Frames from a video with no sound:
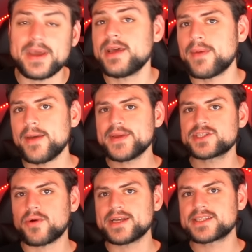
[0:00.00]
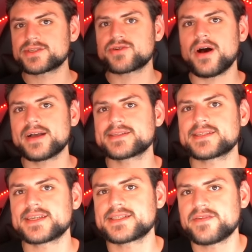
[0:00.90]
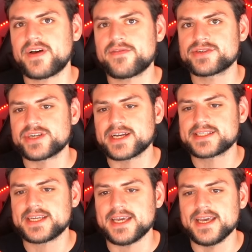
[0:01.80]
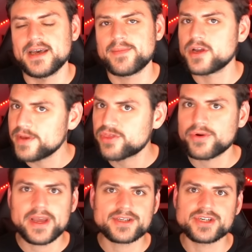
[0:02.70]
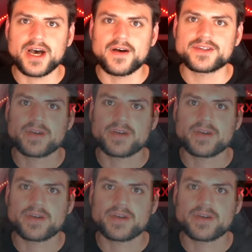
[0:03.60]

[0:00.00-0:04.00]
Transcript: And it might be twice as strong as the 6500 XT, but it'll be $300